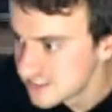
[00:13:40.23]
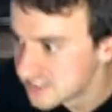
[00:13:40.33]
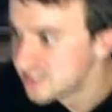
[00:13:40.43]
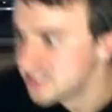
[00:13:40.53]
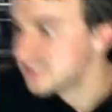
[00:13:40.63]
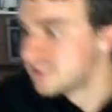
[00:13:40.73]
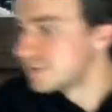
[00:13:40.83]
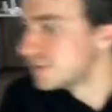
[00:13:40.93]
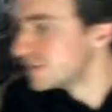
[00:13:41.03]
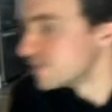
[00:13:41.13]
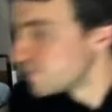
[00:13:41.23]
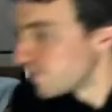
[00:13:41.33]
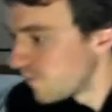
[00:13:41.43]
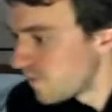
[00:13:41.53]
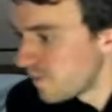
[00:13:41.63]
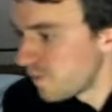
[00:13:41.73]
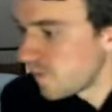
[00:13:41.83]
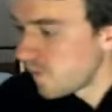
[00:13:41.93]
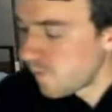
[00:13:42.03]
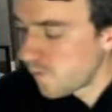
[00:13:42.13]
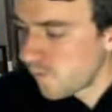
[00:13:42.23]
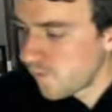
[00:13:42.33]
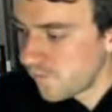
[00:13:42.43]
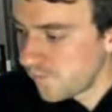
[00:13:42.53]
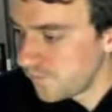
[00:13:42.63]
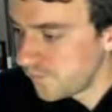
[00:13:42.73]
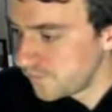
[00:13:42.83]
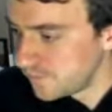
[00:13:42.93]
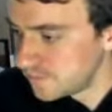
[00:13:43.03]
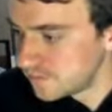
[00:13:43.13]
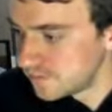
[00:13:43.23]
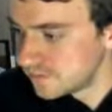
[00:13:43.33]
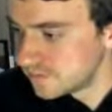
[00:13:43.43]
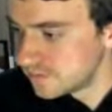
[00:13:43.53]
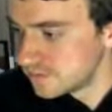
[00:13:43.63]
(silence)